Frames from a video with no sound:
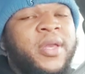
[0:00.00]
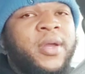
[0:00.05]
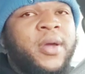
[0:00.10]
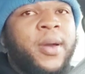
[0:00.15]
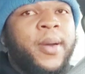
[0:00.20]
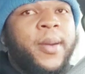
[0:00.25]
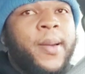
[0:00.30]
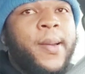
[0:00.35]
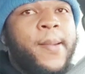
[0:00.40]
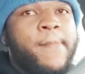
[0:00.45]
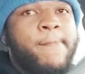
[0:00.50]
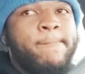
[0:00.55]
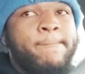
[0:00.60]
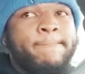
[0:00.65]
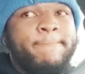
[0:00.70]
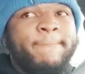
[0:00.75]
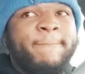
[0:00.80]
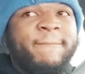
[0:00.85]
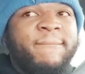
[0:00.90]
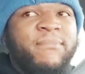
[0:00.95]
and
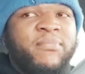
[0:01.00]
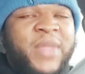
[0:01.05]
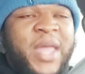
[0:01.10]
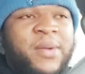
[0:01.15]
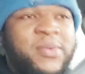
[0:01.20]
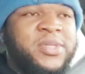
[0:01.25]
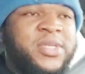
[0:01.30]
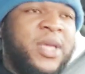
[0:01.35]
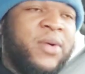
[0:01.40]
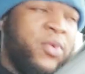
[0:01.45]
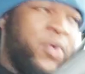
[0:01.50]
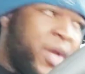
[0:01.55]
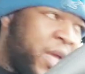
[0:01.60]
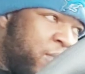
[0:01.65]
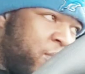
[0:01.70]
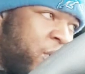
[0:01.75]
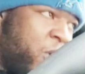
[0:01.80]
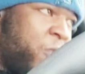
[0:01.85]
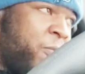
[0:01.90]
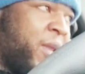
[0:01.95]
um, they were saying, well,
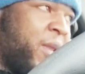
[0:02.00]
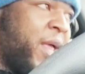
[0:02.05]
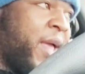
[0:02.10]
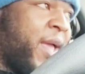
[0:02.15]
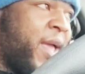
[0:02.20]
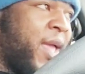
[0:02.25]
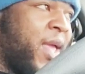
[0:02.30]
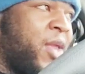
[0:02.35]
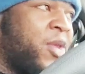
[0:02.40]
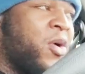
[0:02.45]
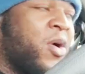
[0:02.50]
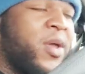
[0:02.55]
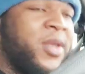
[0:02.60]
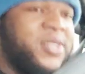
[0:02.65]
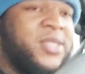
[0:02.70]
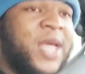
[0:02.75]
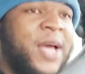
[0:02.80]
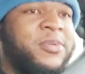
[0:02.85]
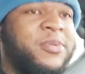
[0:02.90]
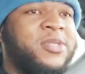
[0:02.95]
he will play and all
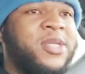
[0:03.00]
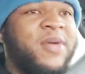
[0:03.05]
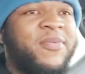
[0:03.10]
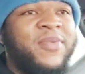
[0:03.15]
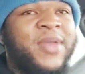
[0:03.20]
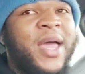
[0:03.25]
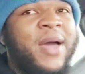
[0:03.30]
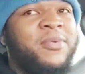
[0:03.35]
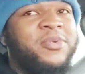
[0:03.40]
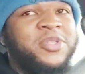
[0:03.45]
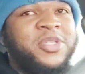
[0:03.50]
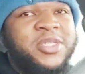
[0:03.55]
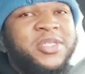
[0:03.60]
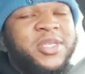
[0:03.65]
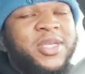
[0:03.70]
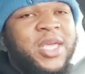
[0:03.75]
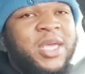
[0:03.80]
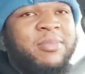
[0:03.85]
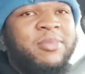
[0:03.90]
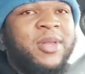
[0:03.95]
this type of stuff, and that was
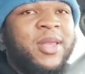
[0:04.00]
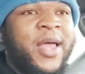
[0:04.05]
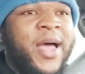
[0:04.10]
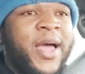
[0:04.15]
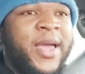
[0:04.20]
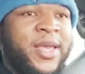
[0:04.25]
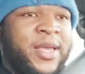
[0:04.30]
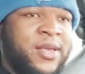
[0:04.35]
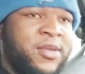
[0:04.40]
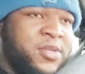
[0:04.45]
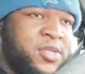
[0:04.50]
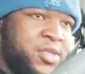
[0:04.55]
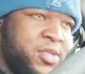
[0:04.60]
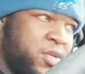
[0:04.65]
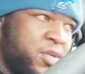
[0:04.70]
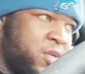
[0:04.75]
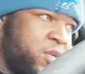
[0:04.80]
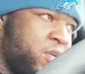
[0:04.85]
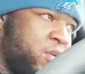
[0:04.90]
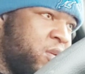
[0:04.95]
just to keep the Lions
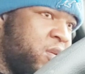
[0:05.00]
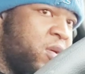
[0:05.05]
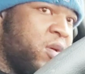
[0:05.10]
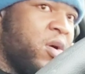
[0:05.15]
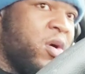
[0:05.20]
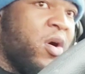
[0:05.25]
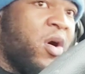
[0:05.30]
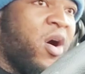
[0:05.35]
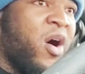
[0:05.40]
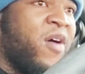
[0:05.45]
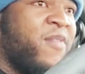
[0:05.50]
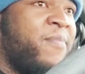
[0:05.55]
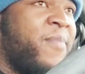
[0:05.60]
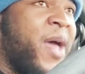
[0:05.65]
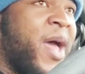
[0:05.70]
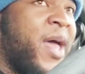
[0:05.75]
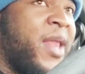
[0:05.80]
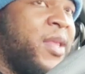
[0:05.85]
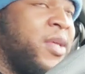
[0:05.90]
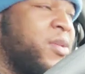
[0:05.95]
off
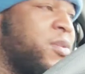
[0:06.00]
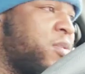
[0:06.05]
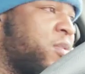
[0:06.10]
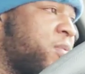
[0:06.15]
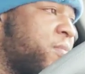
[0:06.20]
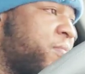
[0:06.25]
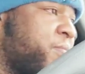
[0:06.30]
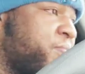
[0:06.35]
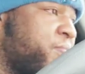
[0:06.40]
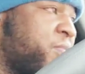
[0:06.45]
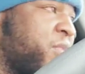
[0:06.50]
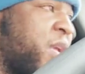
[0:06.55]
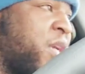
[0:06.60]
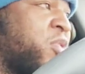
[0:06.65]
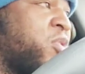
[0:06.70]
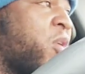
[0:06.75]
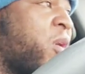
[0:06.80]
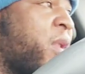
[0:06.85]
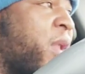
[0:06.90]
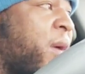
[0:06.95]
balance.
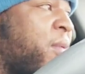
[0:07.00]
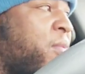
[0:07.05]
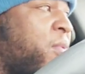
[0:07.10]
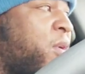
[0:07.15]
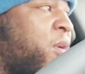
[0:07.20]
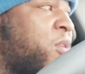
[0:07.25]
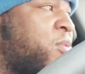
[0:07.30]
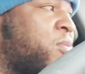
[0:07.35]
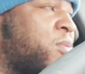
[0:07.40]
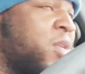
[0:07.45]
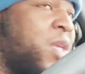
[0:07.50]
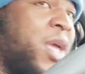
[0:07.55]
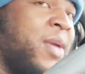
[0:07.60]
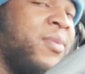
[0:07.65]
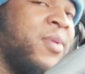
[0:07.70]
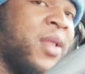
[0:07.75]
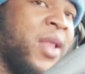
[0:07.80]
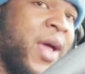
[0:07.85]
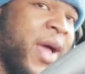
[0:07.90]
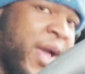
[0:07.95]
That's all that was, was to
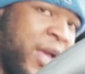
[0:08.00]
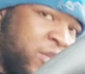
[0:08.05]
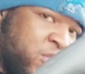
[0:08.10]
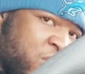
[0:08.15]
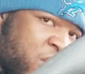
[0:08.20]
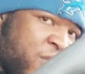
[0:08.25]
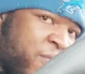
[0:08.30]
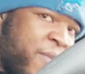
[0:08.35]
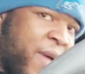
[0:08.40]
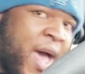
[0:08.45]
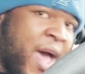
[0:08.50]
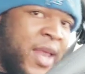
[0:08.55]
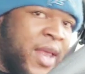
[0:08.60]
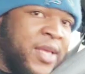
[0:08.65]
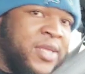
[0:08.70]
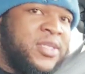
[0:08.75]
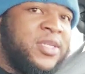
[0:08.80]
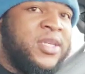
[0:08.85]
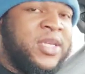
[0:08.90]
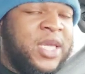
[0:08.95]
keep the Lions off
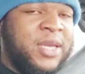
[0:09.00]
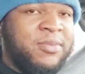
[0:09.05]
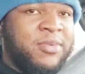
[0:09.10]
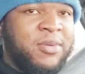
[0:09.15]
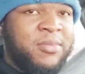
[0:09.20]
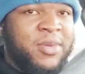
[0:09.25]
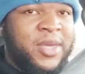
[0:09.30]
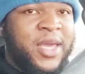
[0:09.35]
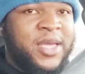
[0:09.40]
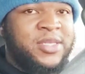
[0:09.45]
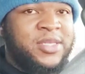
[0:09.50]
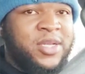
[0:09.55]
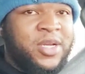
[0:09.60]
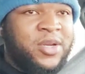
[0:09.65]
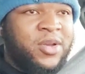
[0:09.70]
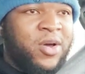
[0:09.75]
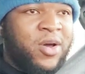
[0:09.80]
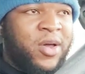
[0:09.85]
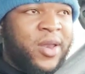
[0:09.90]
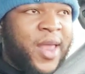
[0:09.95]
balance and keep them guessing
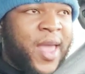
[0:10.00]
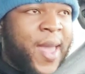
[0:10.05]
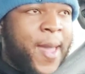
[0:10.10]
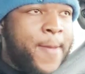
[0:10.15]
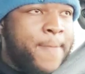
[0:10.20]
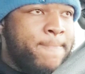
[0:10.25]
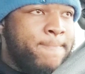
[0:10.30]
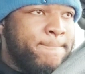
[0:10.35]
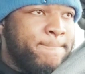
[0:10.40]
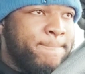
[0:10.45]
and all that.